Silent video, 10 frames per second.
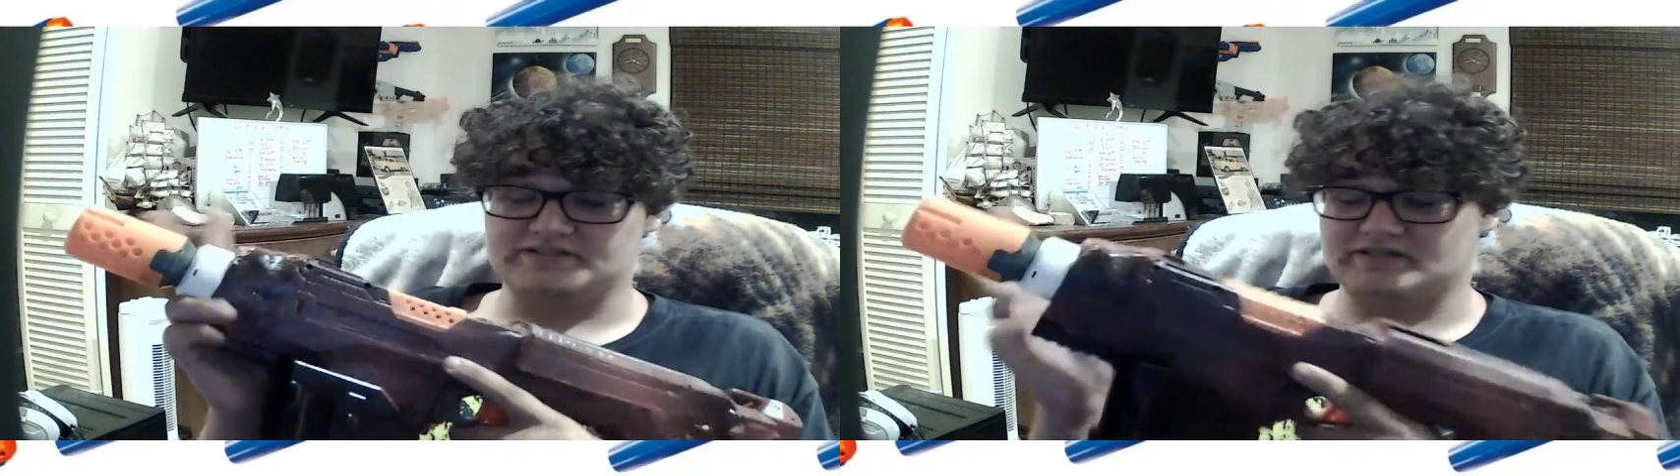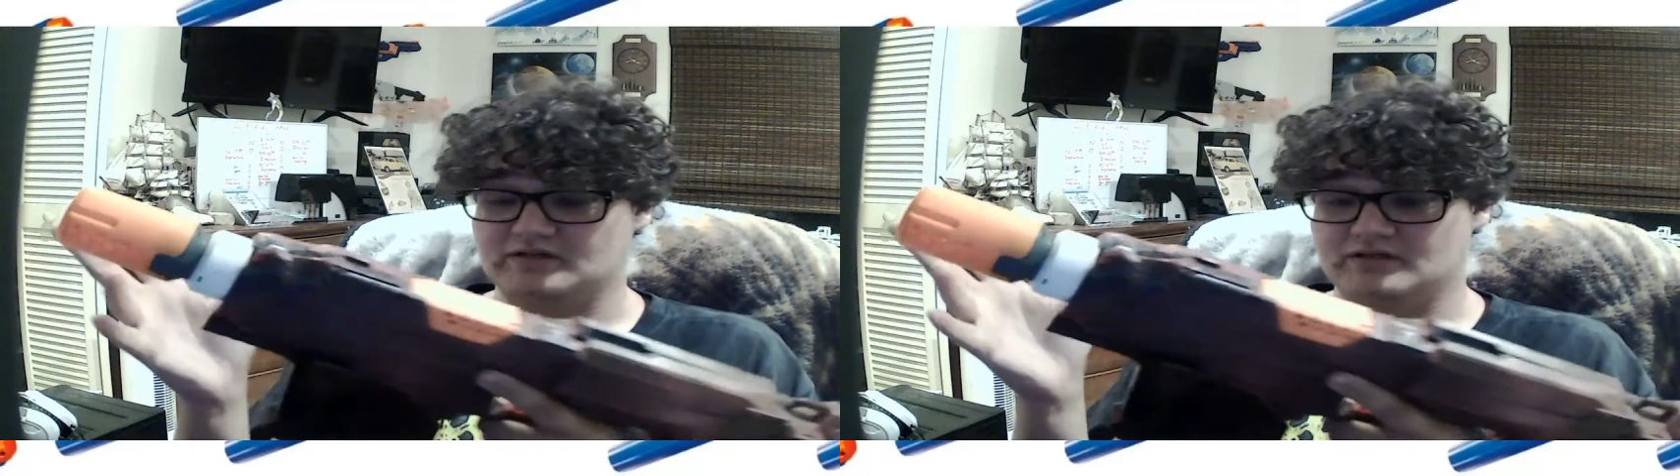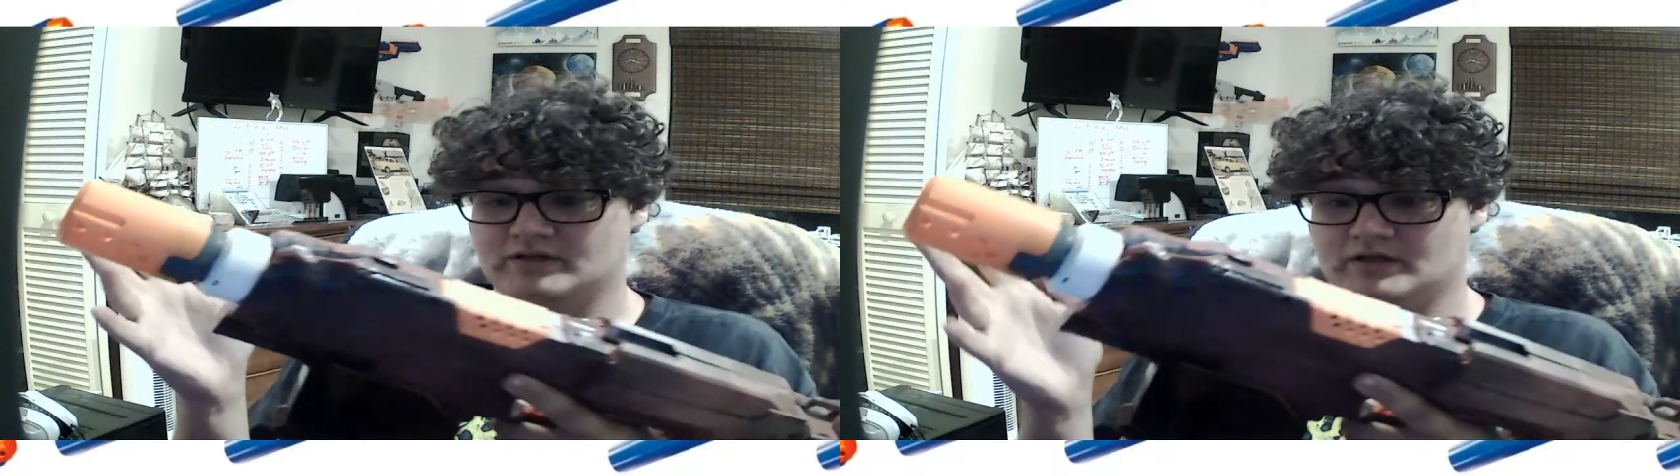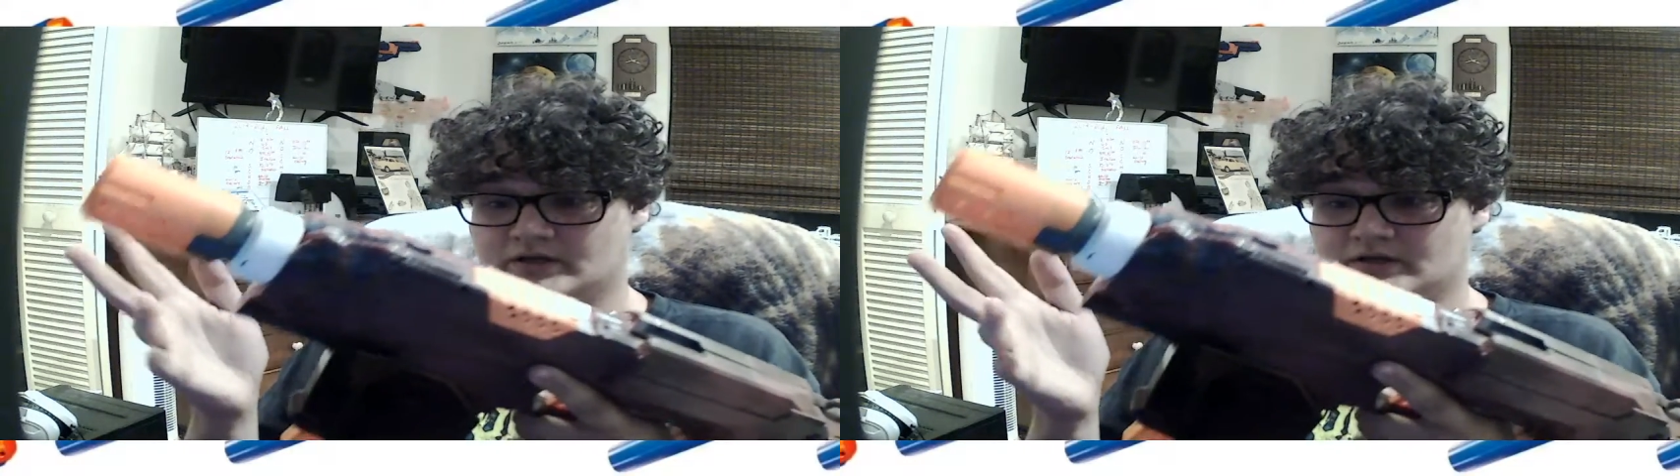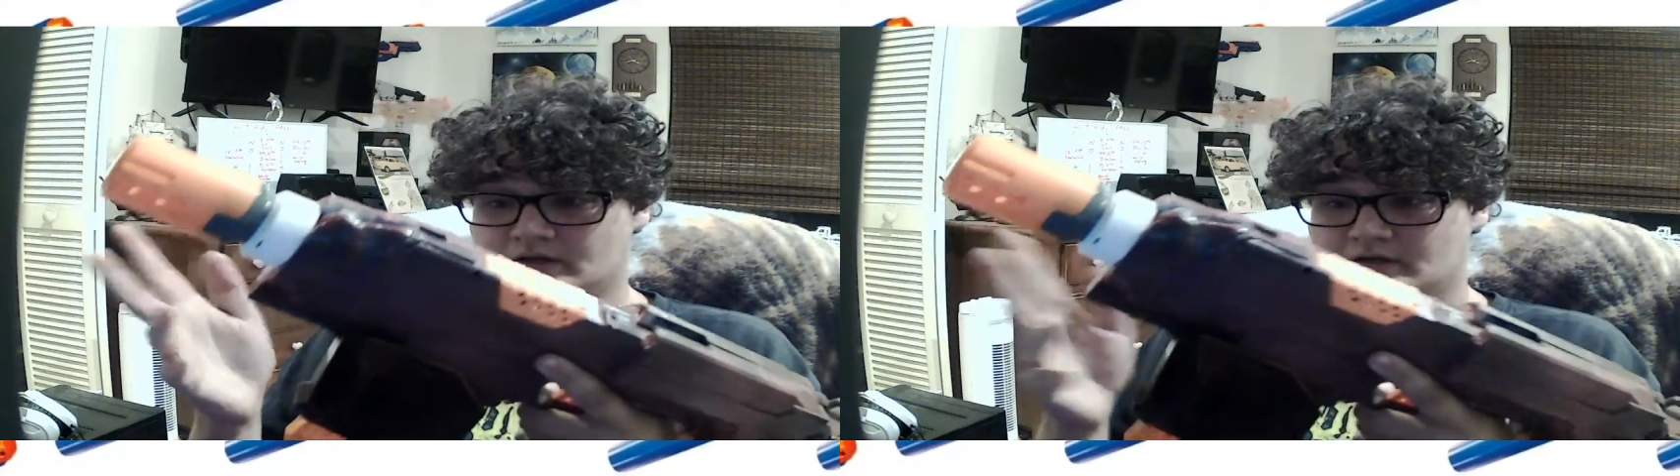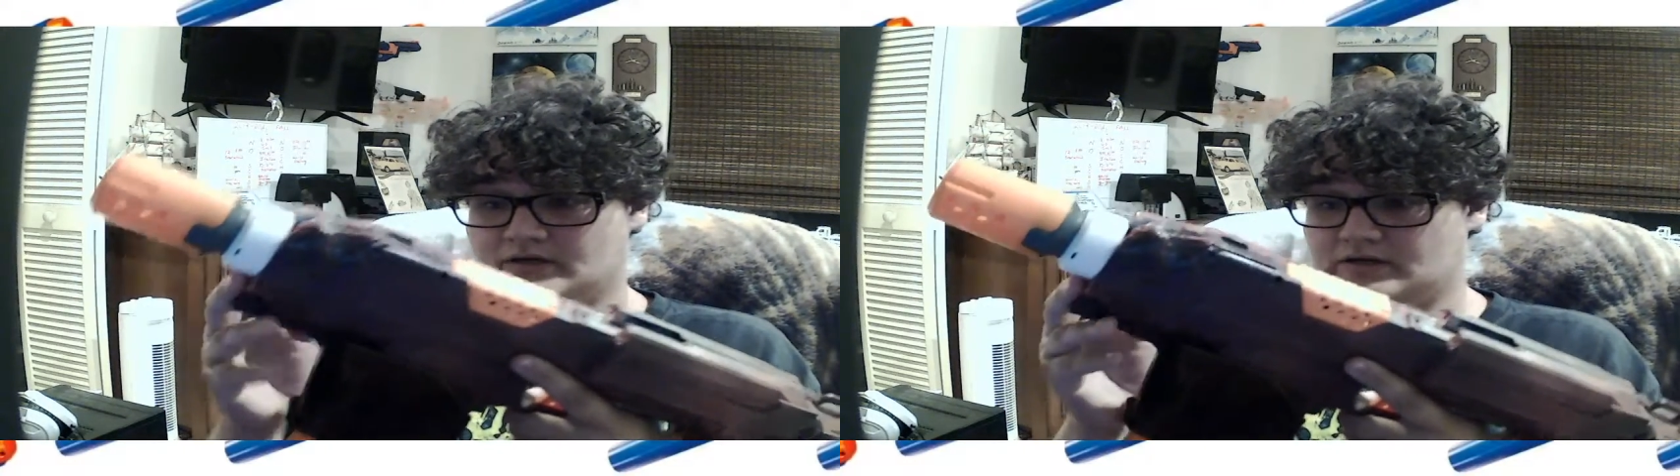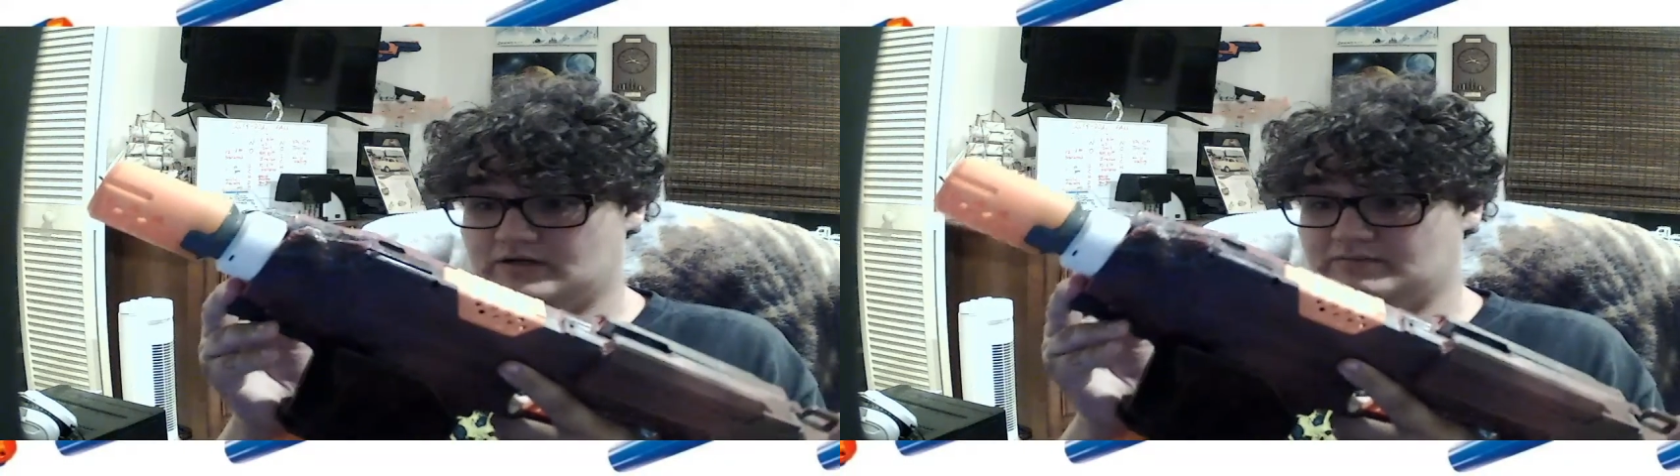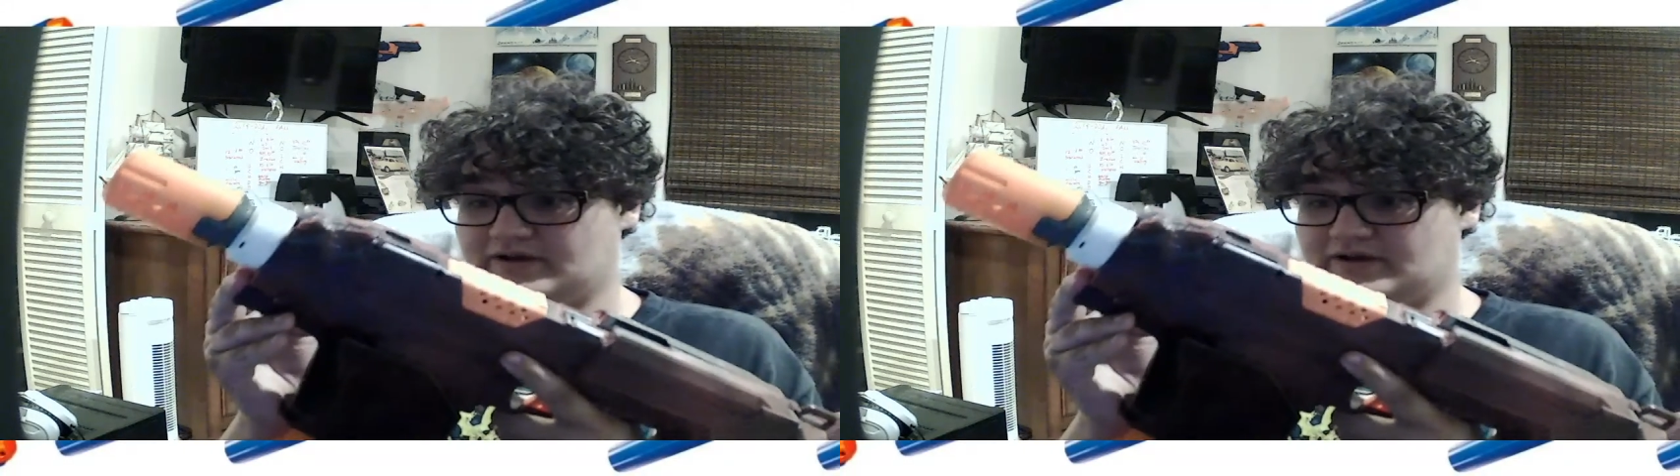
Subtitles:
thing. I